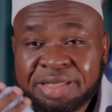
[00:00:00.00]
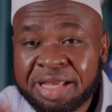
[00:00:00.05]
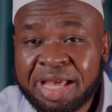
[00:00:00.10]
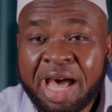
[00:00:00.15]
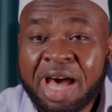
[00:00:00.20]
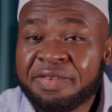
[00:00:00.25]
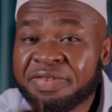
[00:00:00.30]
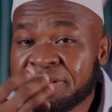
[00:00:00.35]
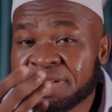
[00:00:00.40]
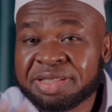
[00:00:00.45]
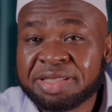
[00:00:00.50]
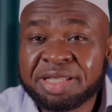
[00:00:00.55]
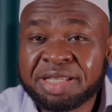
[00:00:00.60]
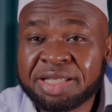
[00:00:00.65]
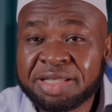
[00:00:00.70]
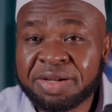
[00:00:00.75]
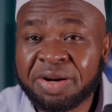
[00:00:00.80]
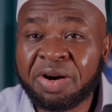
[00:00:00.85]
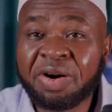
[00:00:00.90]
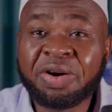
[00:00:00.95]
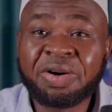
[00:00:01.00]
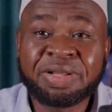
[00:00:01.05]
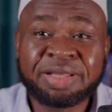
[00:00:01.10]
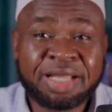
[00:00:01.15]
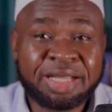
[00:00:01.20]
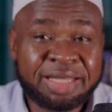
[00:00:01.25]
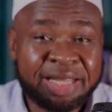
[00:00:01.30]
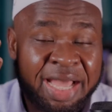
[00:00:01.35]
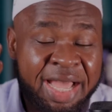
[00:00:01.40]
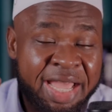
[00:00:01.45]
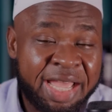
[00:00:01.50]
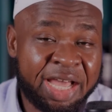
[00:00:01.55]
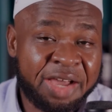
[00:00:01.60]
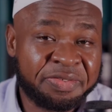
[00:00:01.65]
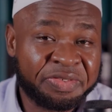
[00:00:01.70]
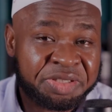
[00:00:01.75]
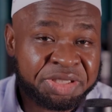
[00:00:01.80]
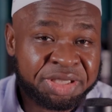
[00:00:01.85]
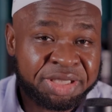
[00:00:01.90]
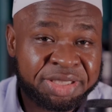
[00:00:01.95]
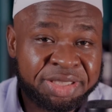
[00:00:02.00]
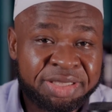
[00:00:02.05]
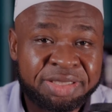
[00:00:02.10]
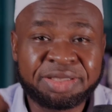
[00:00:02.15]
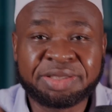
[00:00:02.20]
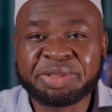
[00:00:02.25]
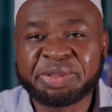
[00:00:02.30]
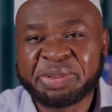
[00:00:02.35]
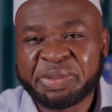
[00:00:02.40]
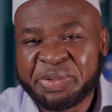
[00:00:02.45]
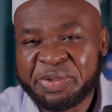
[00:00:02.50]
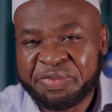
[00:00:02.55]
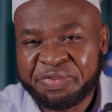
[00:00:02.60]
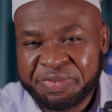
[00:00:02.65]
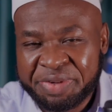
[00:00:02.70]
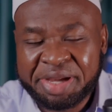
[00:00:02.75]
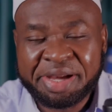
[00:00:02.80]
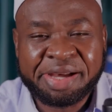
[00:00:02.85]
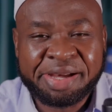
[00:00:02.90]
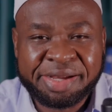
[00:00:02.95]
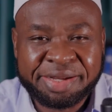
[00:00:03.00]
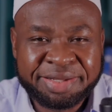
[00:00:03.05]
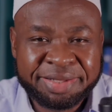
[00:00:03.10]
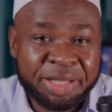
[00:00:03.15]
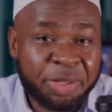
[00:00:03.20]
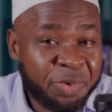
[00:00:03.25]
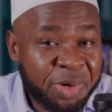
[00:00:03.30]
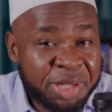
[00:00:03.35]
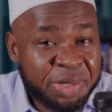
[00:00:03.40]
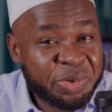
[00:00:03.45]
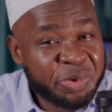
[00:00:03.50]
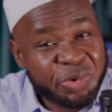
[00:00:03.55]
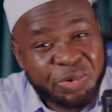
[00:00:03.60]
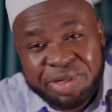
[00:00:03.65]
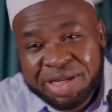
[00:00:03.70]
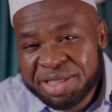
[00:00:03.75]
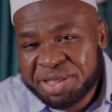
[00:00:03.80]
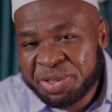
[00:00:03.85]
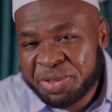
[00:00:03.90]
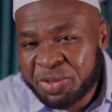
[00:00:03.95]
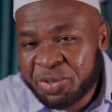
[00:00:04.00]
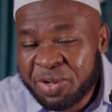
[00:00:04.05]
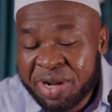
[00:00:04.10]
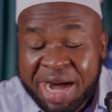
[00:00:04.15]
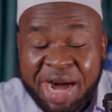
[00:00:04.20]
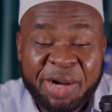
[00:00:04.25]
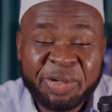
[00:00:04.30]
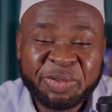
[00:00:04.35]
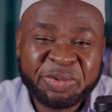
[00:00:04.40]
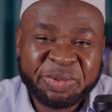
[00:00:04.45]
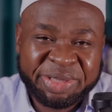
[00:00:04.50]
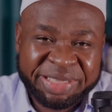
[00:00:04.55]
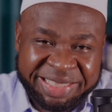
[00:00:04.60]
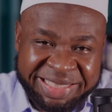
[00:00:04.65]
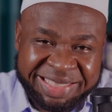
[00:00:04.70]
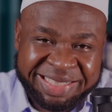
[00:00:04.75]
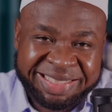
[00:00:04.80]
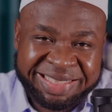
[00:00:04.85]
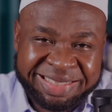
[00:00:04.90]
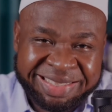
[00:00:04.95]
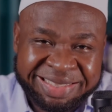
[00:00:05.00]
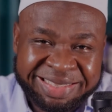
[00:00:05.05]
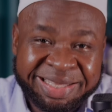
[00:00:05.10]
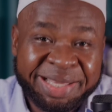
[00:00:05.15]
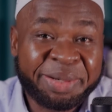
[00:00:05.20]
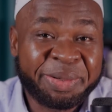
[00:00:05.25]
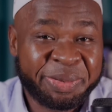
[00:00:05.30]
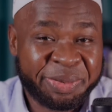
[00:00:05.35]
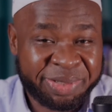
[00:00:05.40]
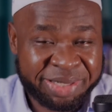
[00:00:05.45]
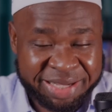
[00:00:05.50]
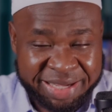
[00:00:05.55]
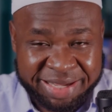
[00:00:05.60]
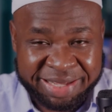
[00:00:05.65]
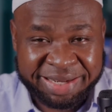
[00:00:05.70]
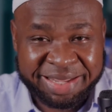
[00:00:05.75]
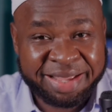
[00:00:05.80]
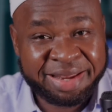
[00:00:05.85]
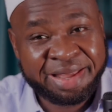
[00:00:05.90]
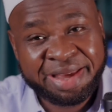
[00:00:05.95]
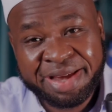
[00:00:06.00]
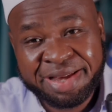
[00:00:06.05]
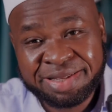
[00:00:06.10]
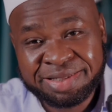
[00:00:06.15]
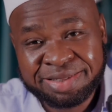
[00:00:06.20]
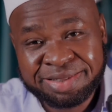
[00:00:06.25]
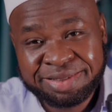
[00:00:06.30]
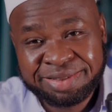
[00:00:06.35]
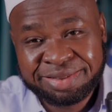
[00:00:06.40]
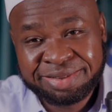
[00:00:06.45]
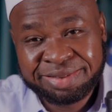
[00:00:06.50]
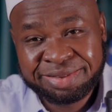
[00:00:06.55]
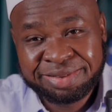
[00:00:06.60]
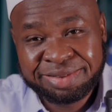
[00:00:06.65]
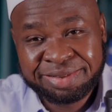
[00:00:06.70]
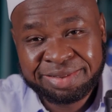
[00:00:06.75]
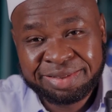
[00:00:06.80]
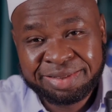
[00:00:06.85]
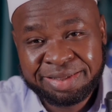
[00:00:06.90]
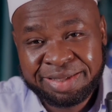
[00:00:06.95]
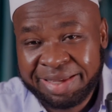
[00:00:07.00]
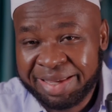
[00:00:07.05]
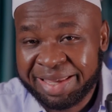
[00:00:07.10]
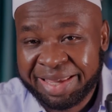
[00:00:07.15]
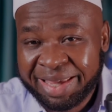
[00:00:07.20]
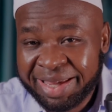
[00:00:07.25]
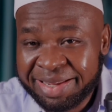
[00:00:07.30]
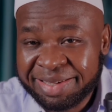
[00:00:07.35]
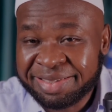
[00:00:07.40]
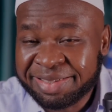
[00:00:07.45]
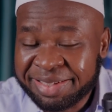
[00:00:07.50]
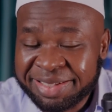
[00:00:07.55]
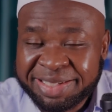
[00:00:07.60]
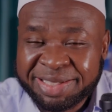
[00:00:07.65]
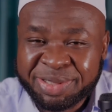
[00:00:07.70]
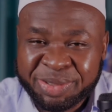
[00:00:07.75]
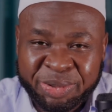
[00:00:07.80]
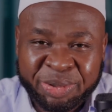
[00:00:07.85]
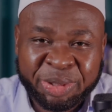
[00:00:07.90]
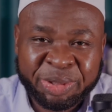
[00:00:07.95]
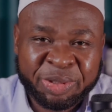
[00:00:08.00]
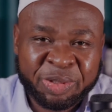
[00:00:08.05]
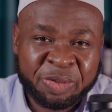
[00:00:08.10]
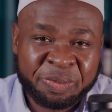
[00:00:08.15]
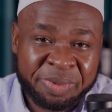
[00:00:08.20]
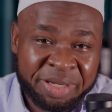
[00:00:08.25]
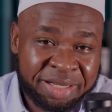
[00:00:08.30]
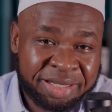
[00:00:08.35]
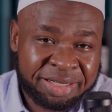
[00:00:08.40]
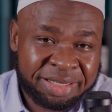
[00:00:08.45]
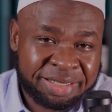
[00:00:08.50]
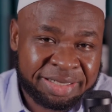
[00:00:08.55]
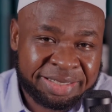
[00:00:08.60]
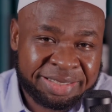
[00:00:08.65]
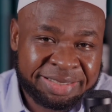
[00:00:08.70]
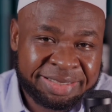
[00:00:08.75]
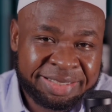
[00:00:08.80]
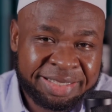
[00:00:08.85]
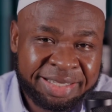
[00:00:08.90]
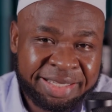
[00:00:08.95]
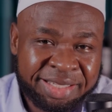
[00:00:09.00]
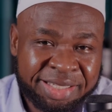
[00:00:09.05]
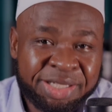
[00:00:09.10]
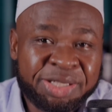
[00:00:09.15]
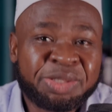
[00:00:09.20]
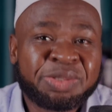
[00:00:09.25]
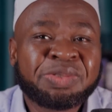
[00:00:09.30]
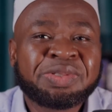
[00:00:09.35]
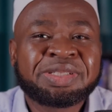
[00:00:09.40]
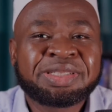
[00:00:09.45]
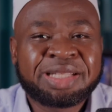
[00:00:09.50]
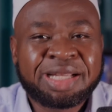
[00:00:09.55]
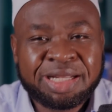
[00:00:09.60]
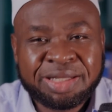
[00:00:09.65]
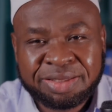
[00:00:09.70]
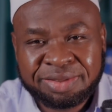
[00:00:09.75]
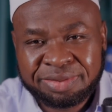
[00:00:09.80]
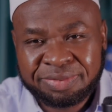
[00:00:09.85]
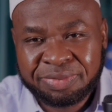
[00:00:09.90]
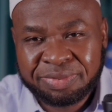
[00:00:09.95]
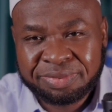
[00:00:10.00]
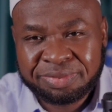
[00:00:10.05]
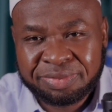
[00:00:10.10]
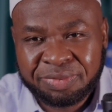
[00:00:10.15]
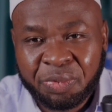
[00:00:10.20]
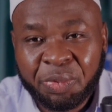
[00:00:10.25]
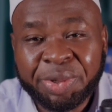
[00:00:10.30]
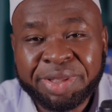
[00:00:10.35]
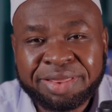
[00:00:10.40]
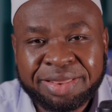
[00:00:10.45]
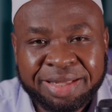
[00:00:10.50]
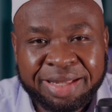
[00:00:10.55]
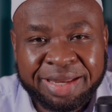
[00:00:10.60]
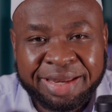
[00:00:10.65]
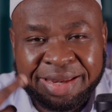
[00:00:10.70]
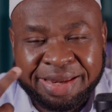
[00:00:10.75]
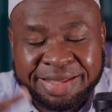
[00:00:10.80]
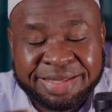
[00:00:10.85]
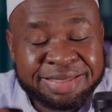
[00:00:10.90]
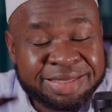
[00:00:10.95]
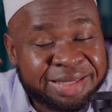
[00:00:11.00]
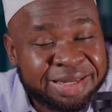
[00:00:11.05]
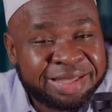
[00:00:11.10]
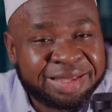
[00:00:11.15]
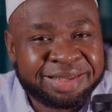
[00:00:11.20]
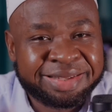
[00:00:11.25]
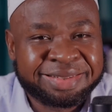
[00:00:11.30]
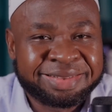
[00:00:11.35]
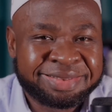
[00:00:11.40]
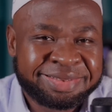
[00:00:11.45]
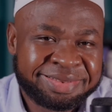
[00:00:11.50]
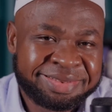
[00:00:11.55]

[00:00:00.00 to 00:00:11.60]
Having said all that I have shared so far, the one who doesn't know how to read the Quran and hence he can't read Surah Al-Baqarah, he should start with listening.